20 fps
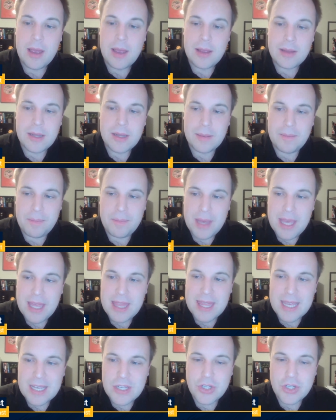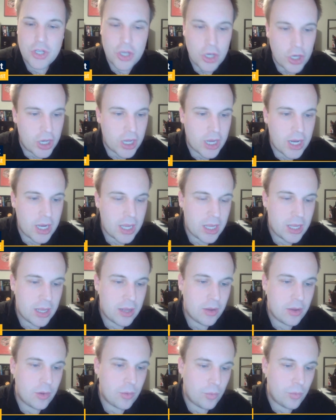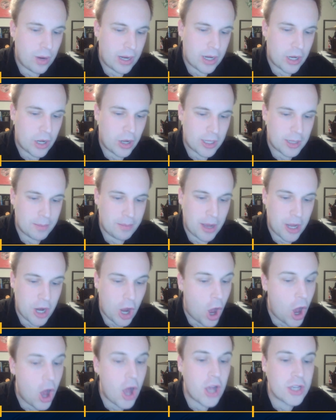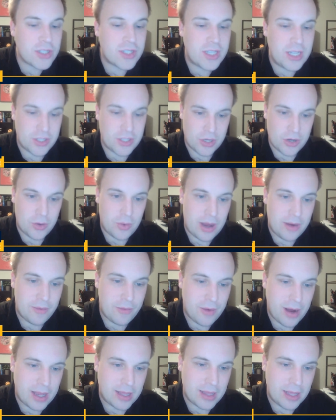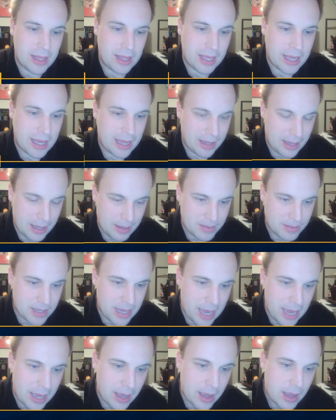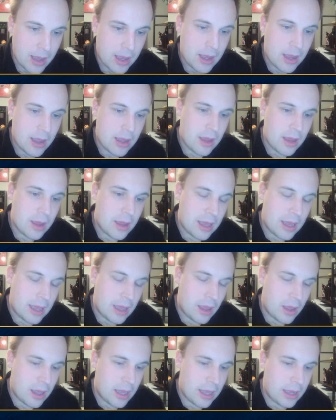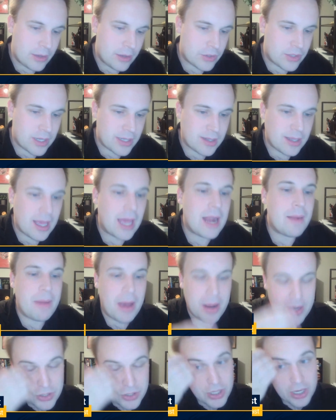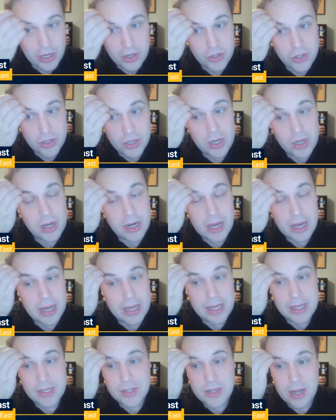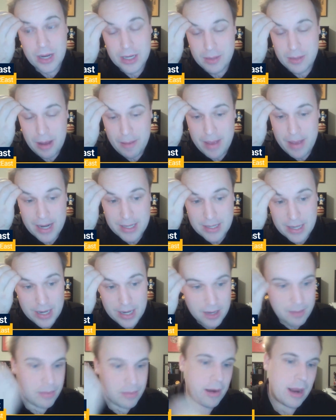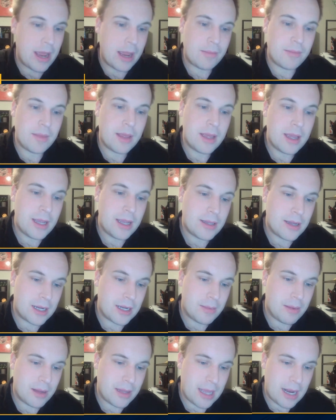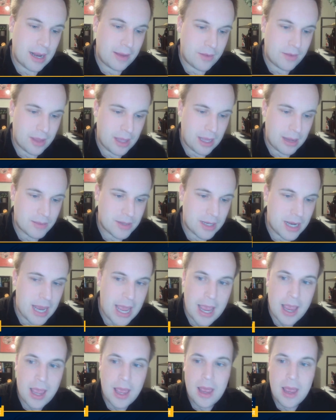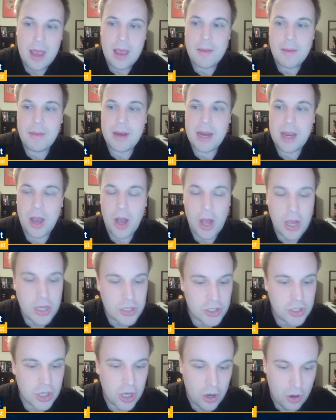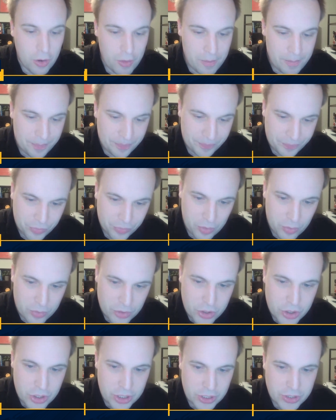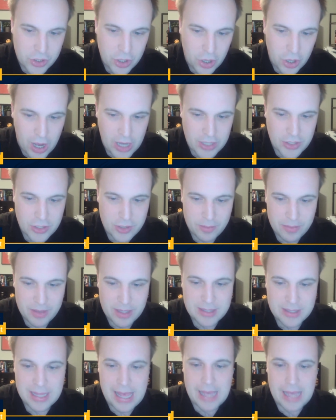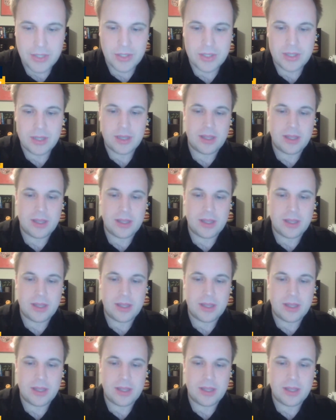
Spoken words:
To be this good when called upon all season, quite frankly, like I keep saying, it says a lot about his character. He's talked about meditating and praying. He talked about that after the game today. But he also was just awesome this last